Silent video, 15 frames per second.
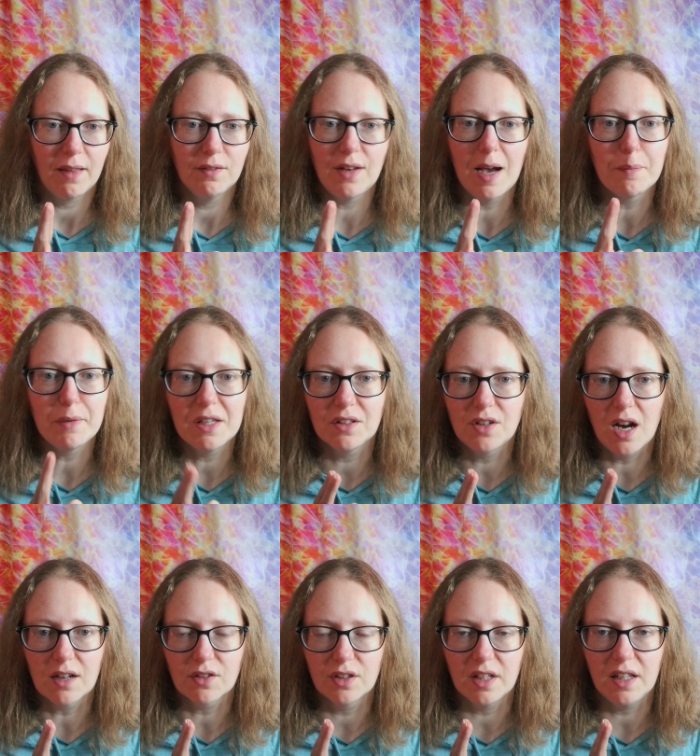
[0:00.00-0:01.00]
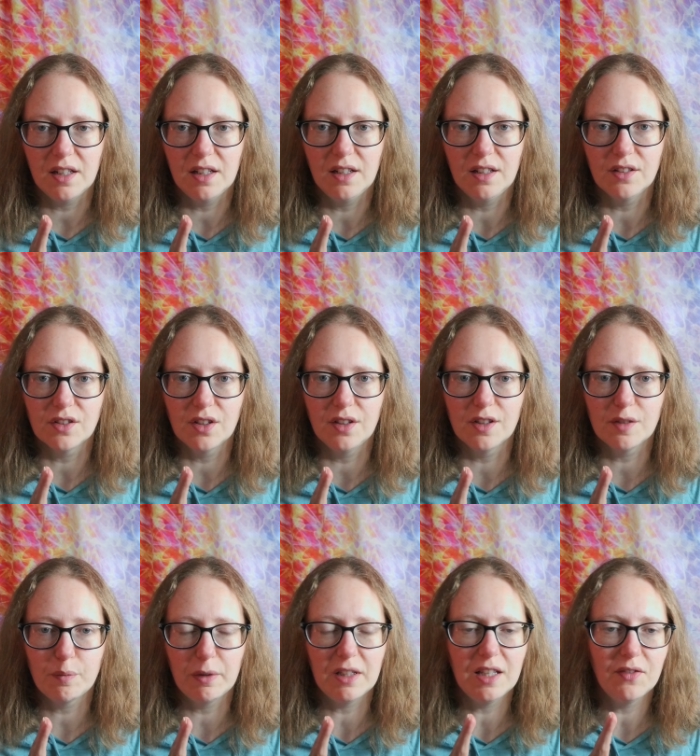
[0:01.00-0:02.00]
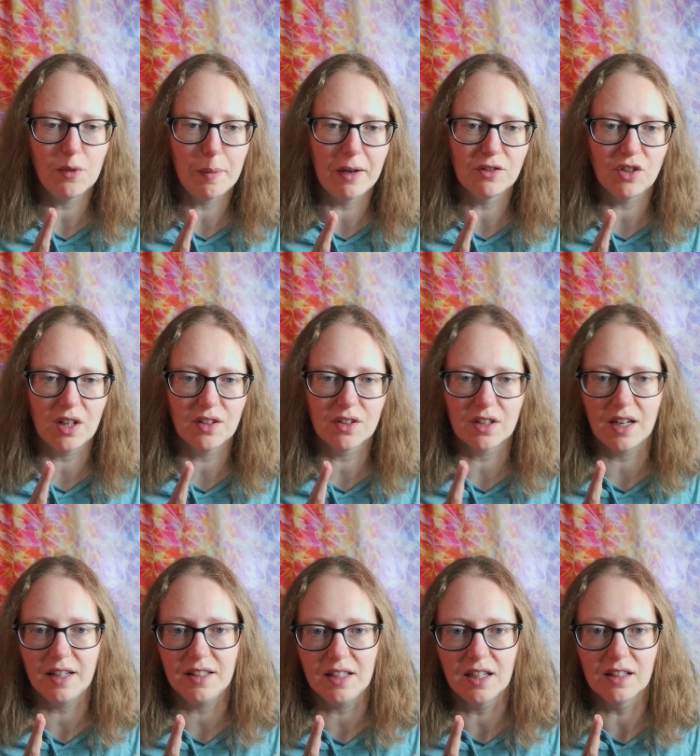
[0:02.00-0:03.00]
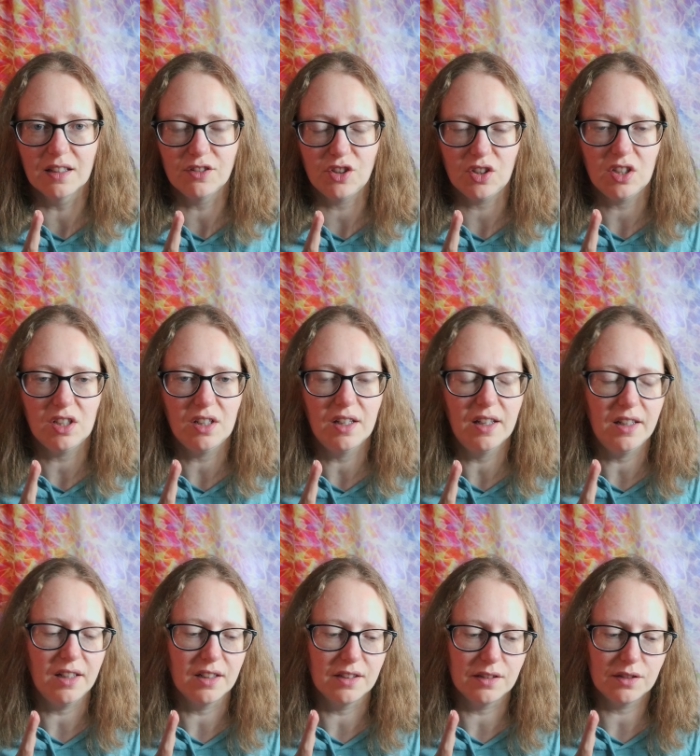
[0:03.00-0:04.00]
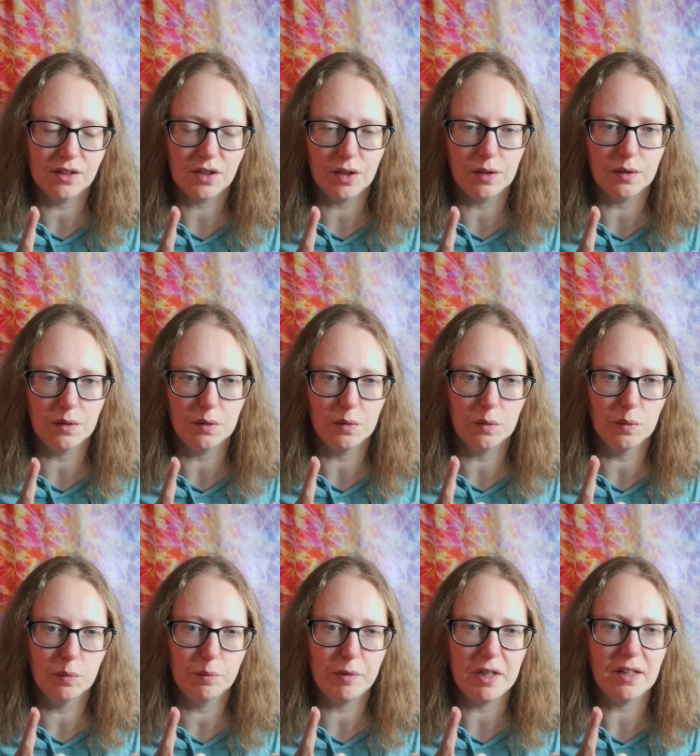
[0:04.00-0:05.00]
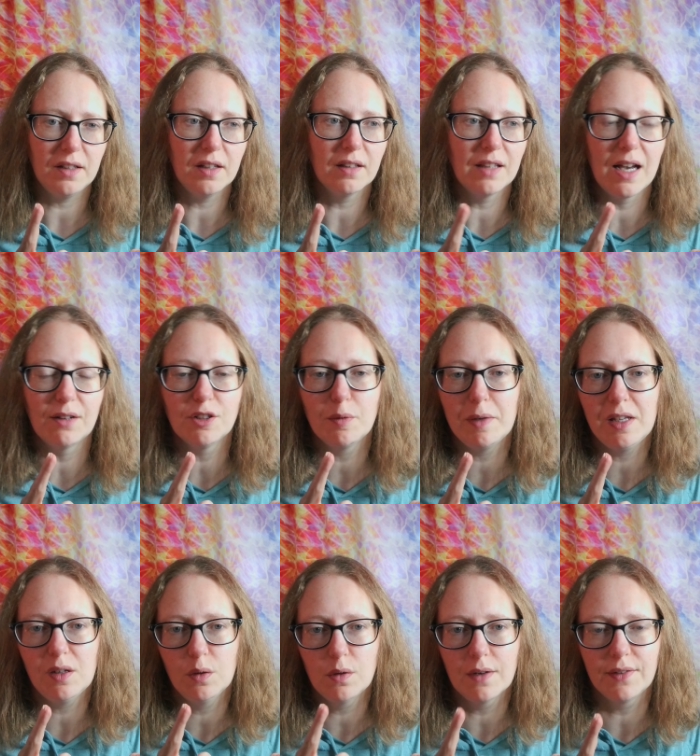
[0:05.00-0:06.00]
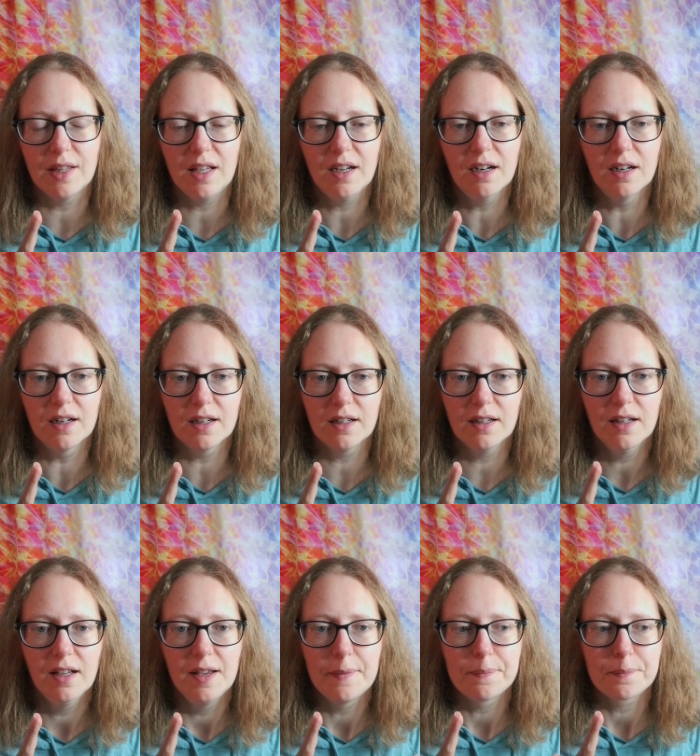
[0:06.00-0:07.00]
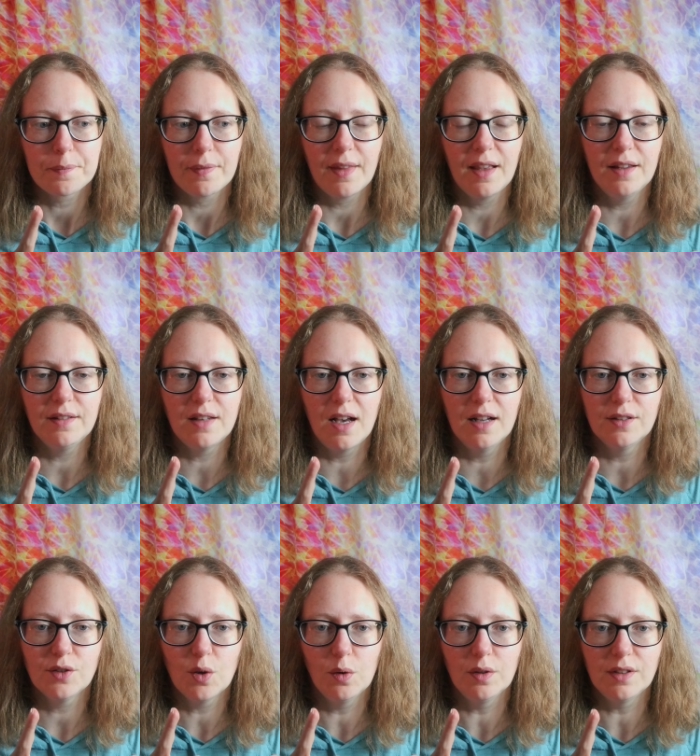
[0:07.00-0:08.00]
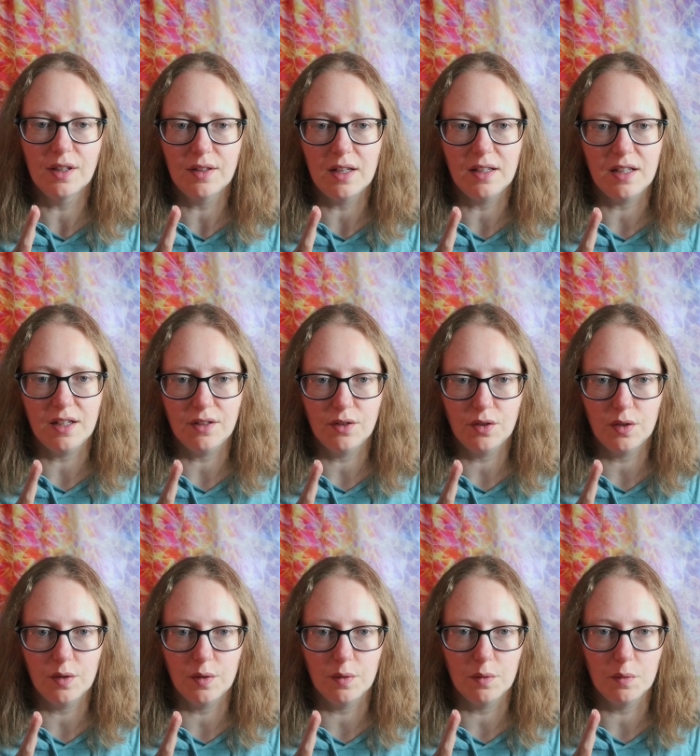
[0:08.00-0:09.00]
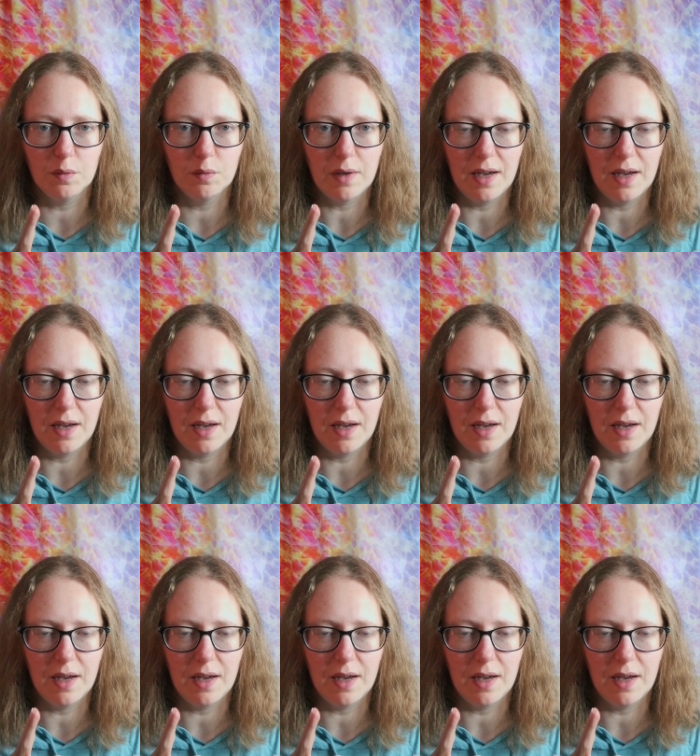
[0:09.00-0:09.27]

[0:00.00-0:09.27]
not be indoctrinated into this belief about gender ideology and to be allowed to be whoever they are and not told that they need to